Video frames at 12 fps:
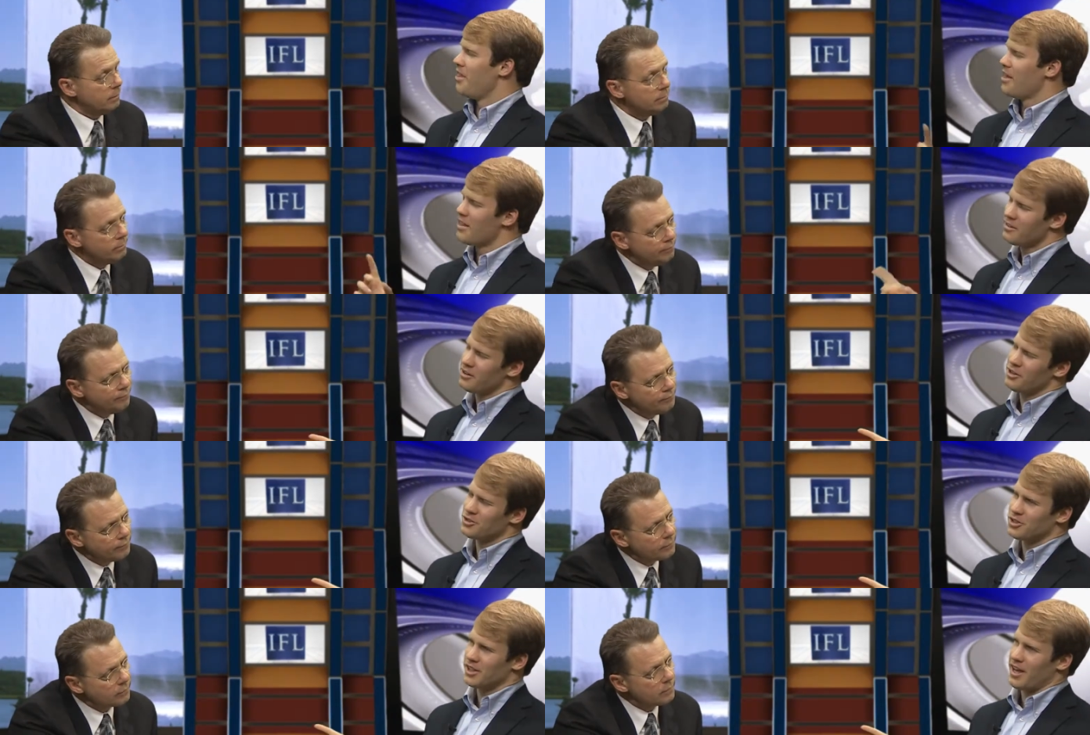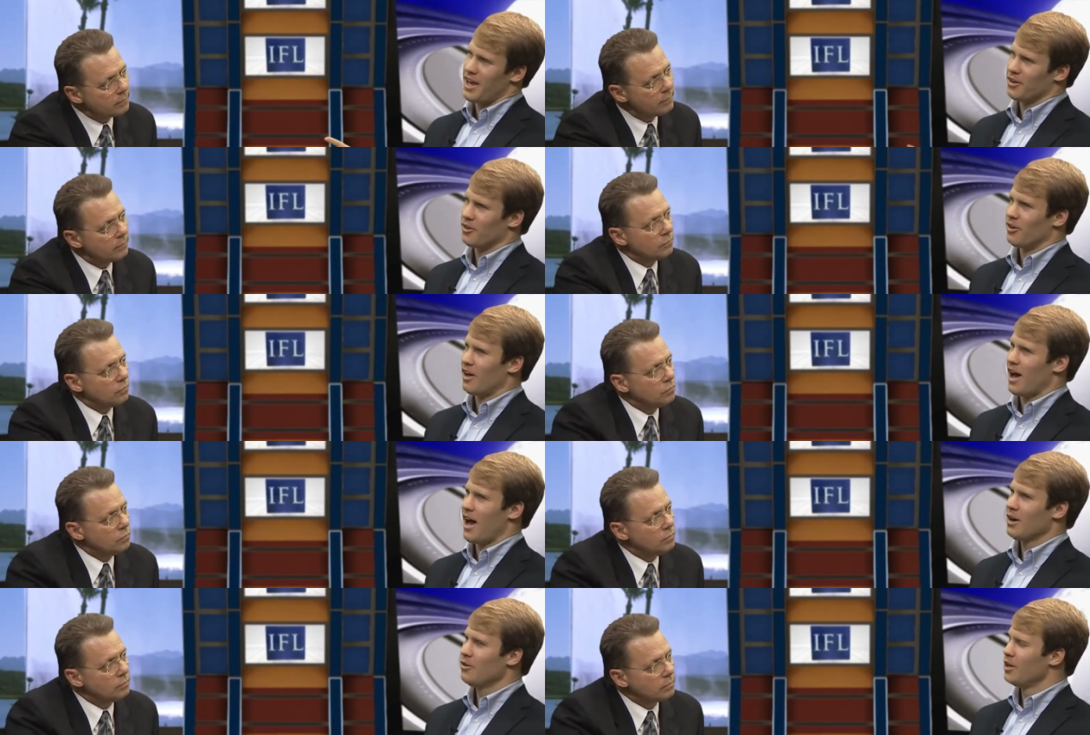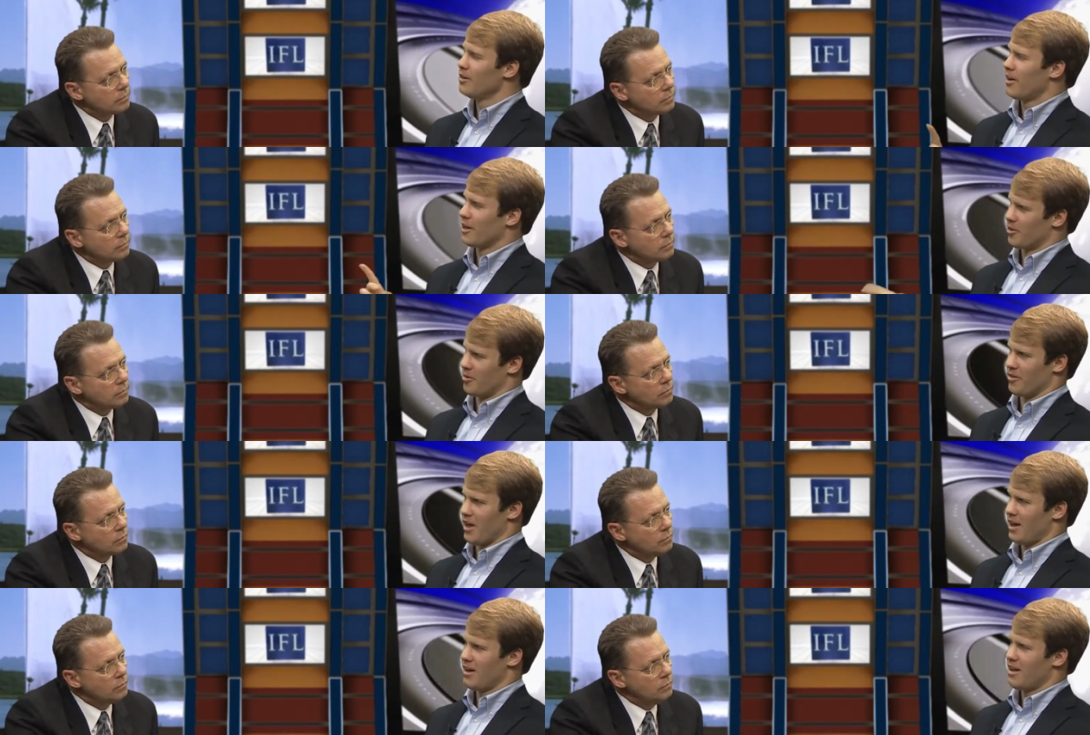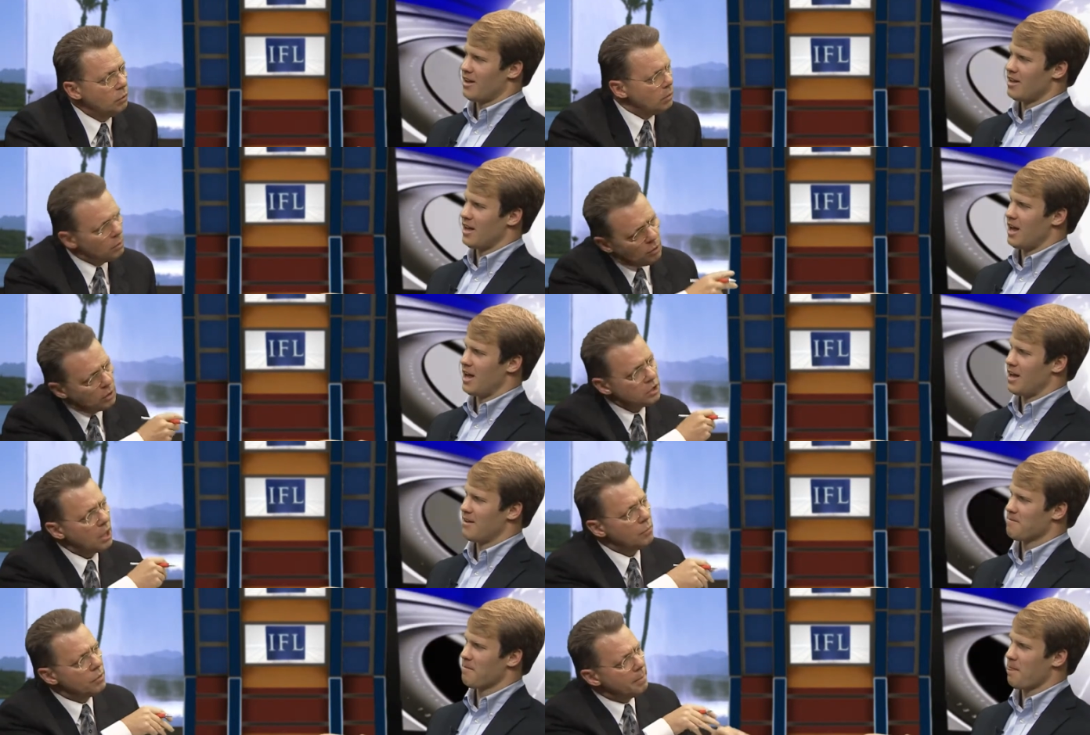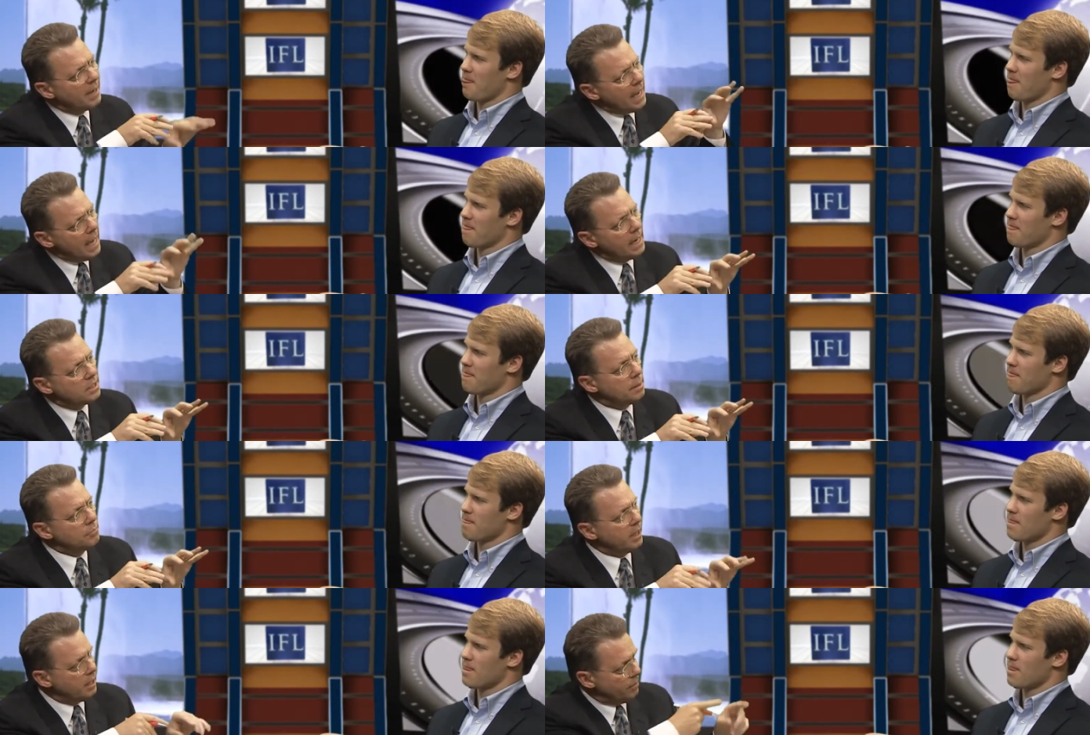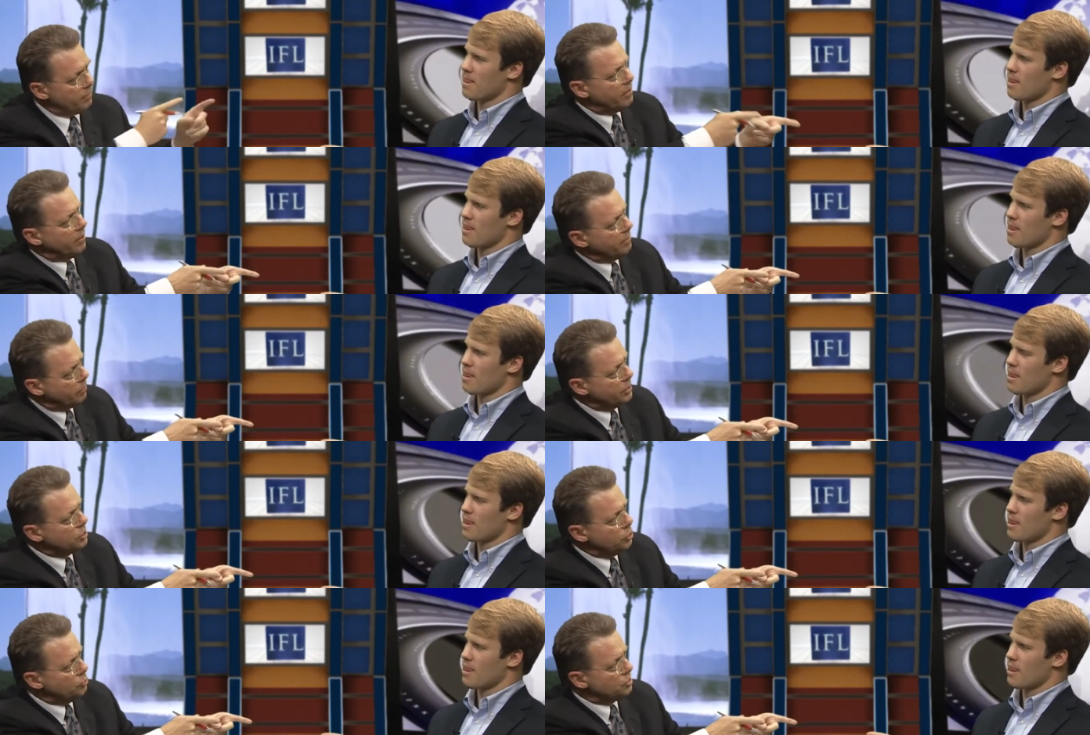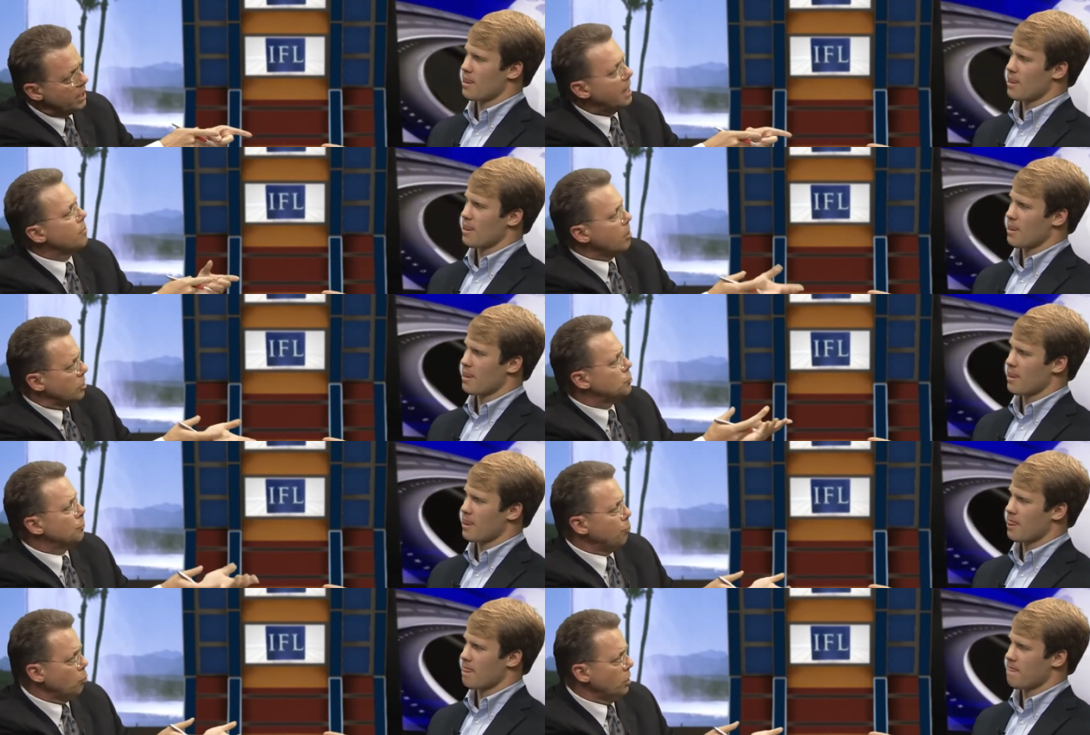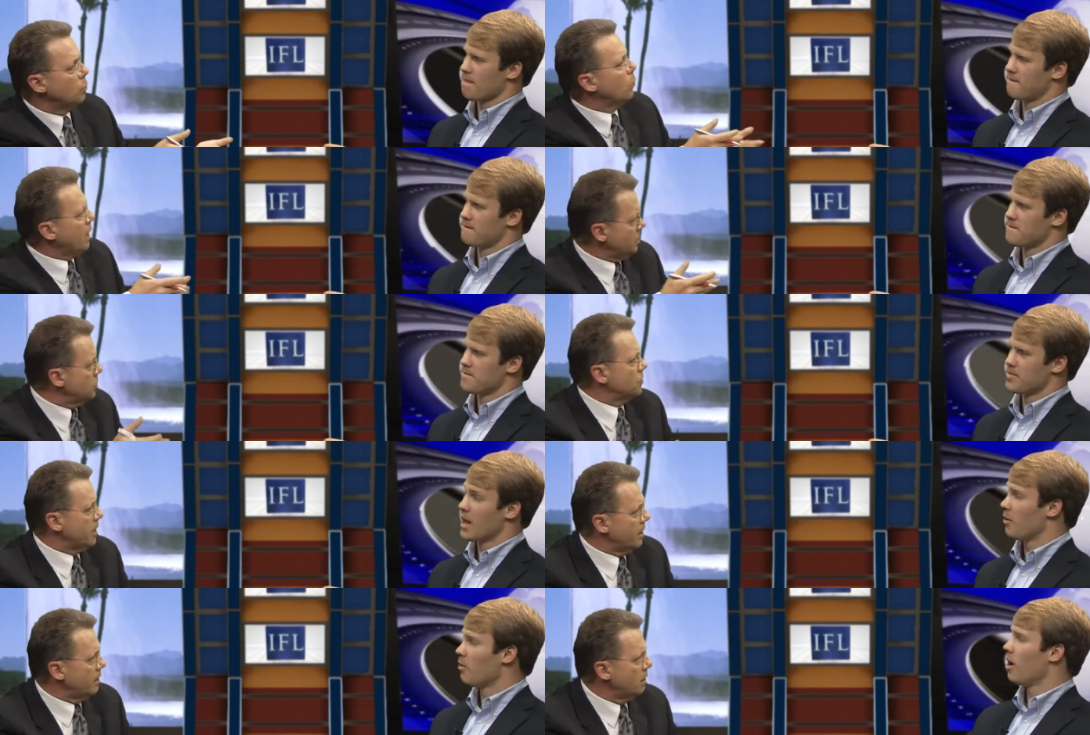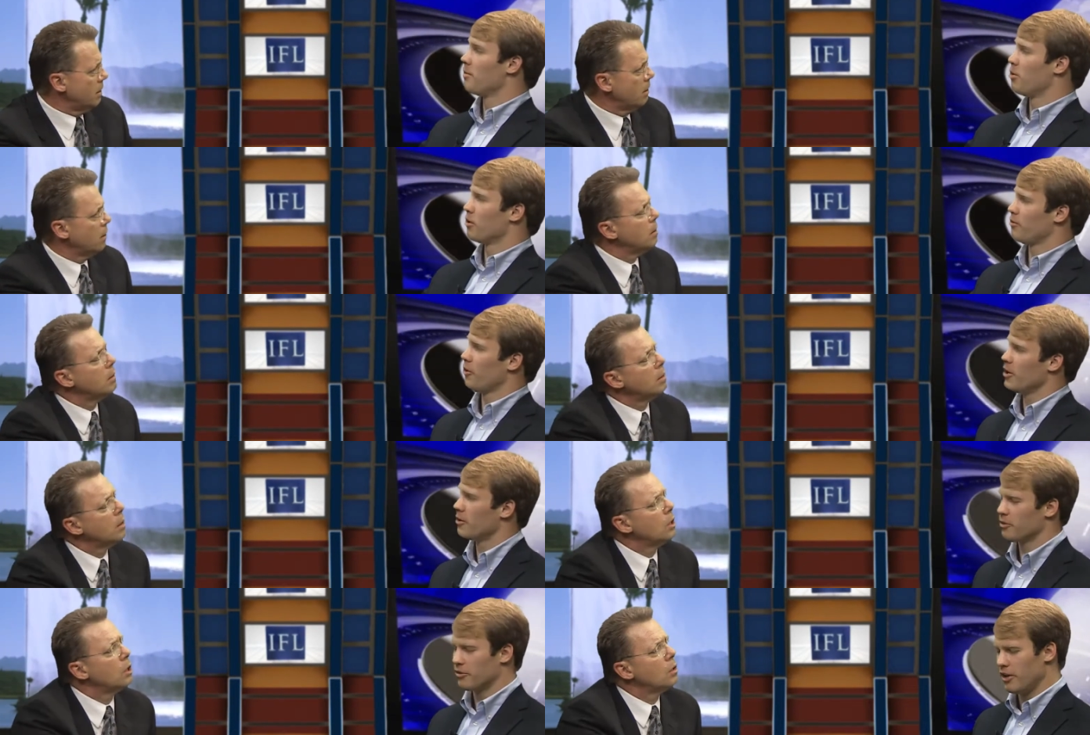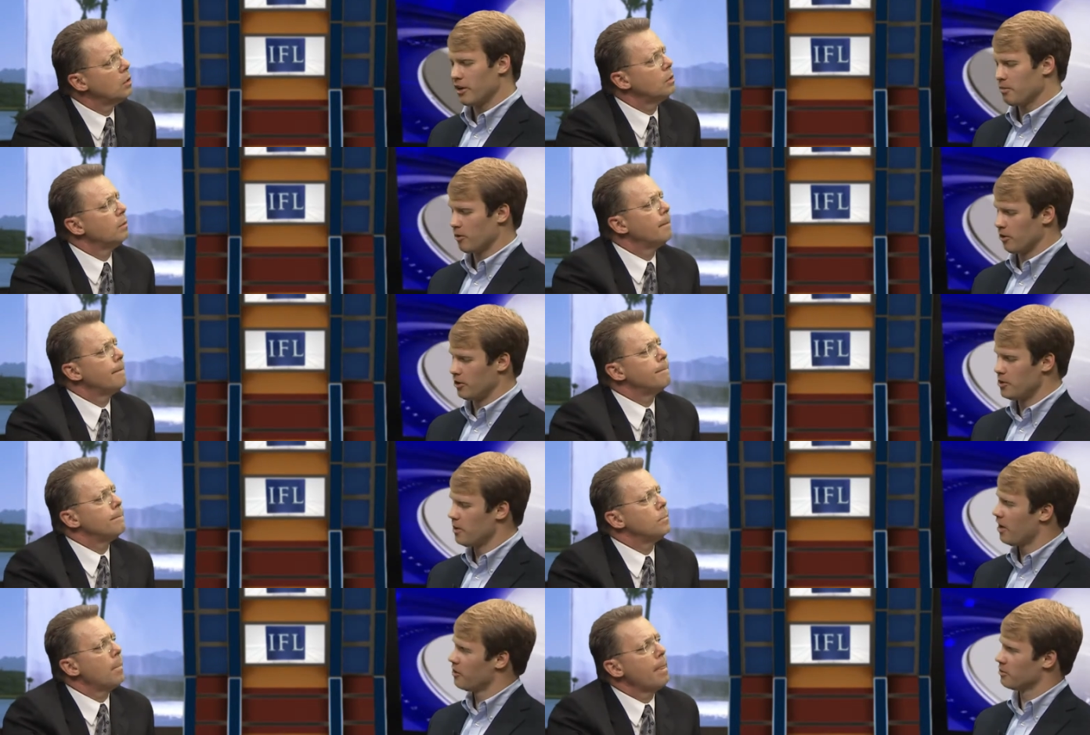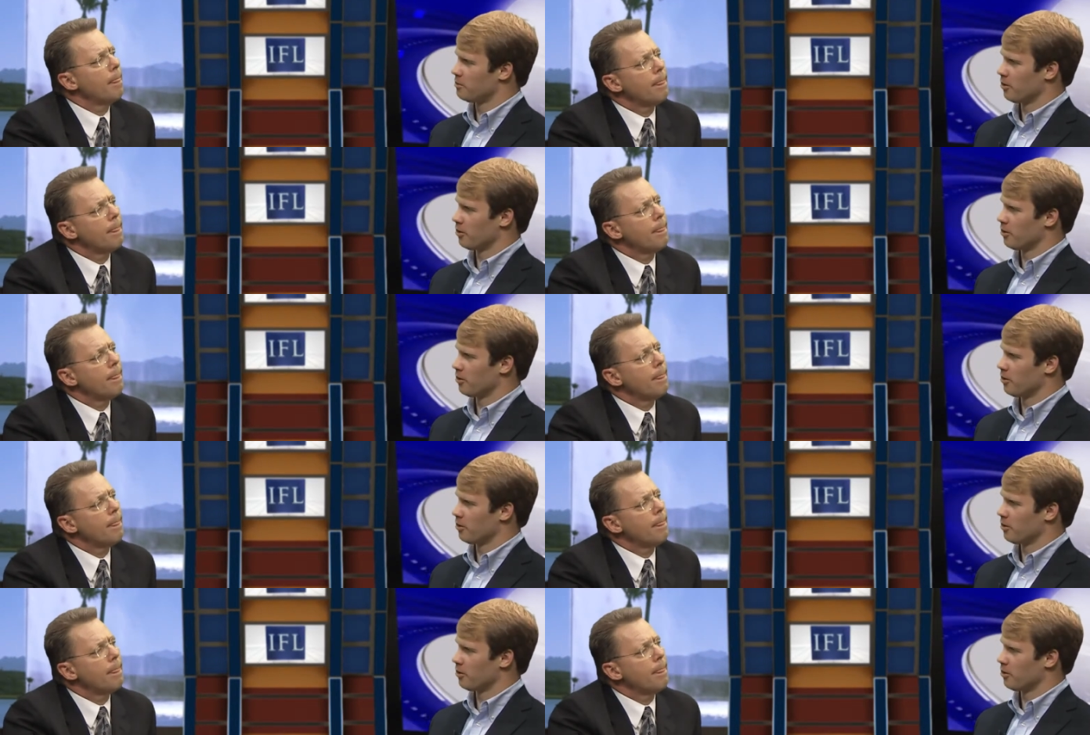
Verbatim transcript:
Speaker 1: Now that's an interesting angle. I don't know if I agree with that.
Speaker 2: Well, the mechanics, I'm thinking the very reason you said, I thought it supported what I just said.
Speaker 1: Well, UL is a